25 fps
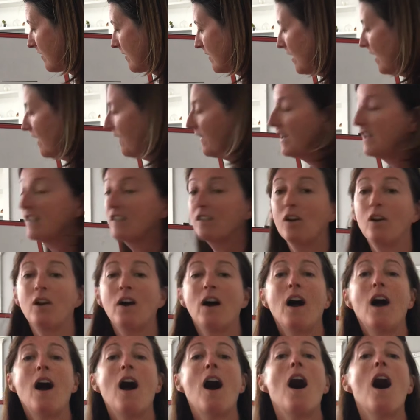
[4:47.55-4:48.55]
and it's got a
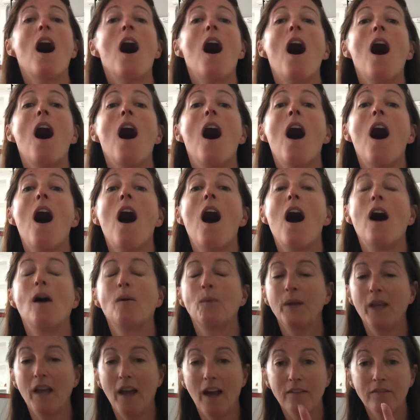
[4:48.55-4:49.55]
ah.
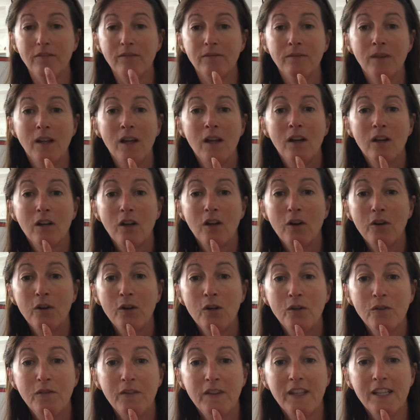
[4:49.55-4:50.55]
We haven't gone
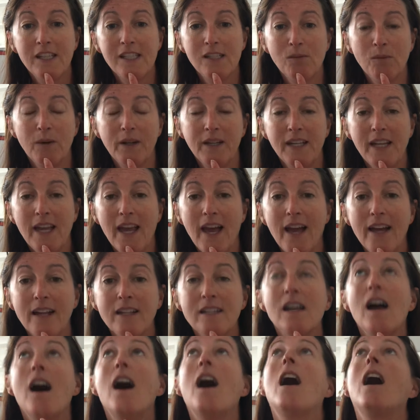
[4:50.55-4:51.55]
over this one yet.
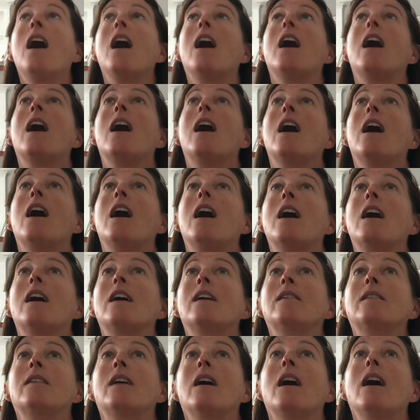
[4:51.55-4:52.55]
Ah,
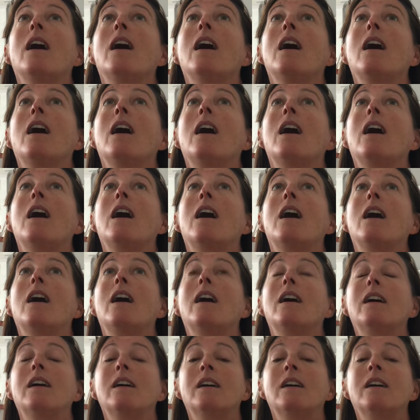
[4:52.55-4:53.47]
ah.